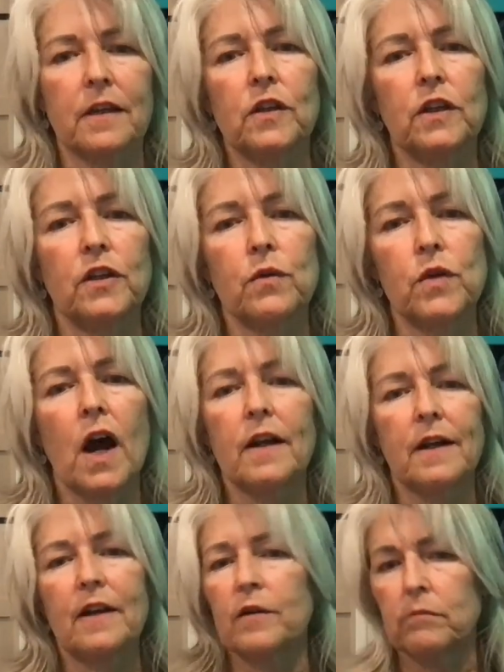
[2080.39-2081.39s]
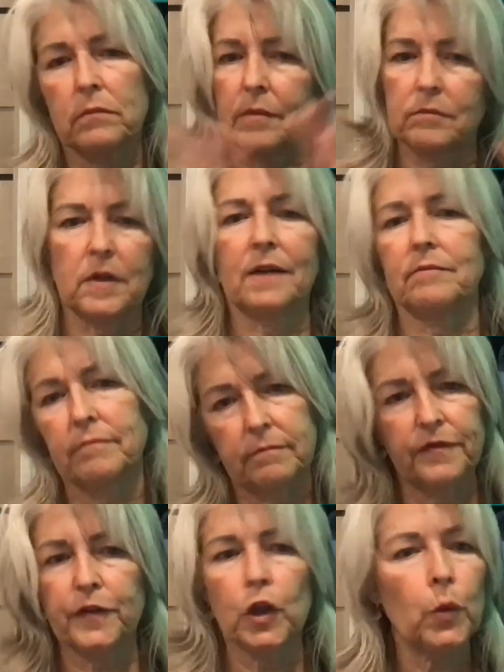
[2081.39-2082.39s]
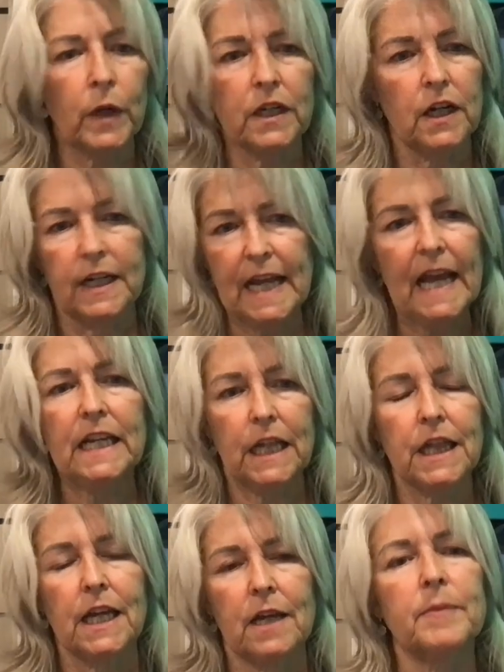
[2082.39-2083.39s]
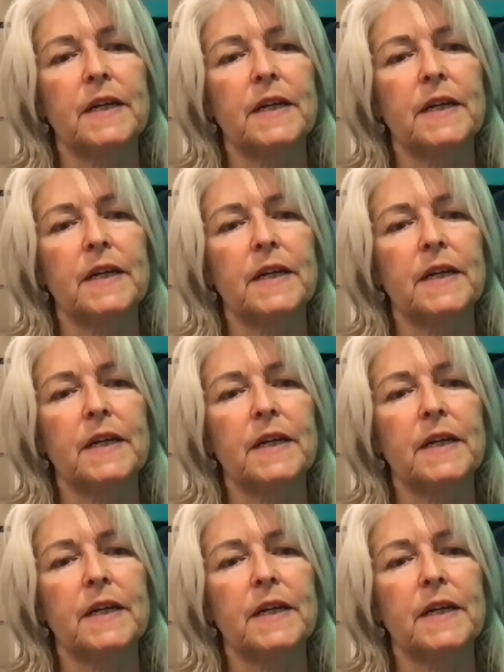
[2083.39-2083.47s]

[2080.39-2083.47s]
I'm not fluent on anything,